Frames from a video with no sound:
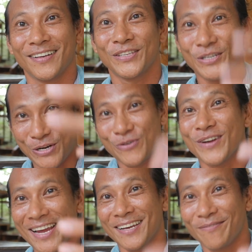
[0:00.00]
You just
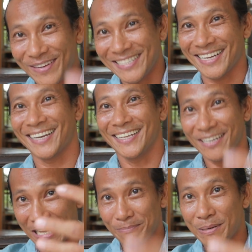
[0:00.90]
create it physically
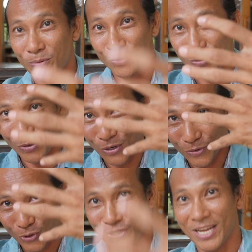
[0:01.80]
and let people
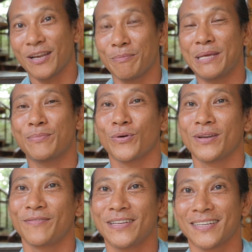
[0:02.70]
to share the people
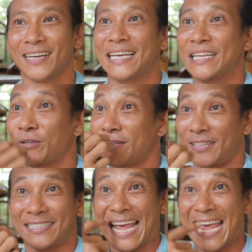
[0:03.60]
and physically and
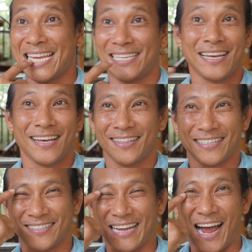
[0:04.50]
the taste,
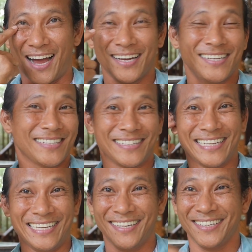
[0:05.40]
eyes and
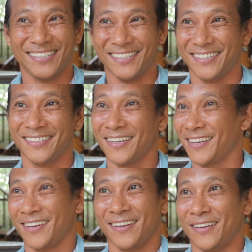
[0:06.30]
the ears and
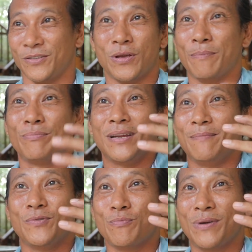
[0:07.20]

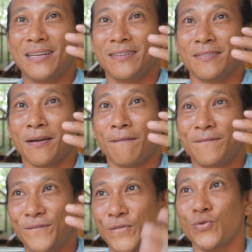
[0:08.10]
if you bring
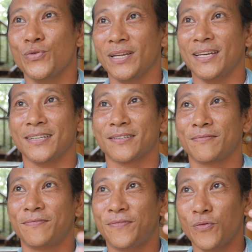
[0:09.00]
food is
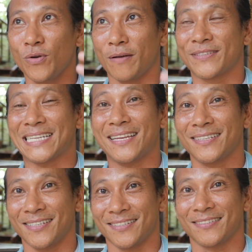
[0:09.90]
full of
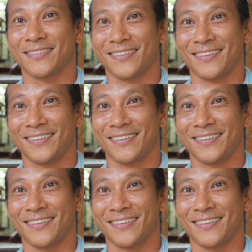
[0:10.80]
senses.